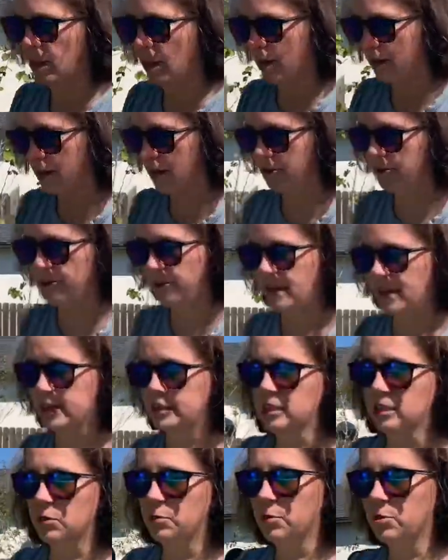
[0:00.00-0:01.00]
Another thing,
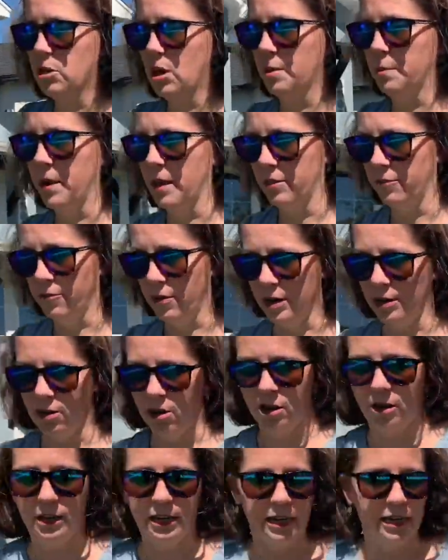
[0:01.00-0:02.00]
since we're talking about the front
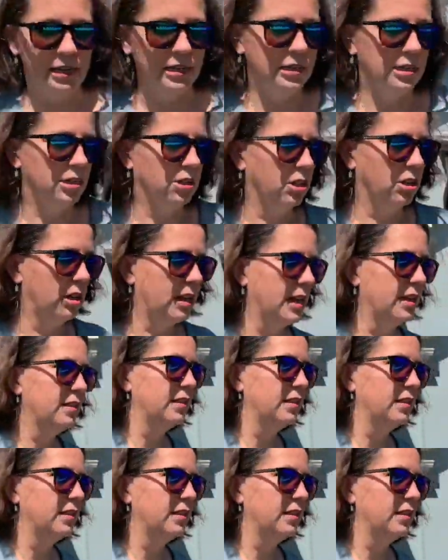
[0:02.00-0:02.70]
yard, is look at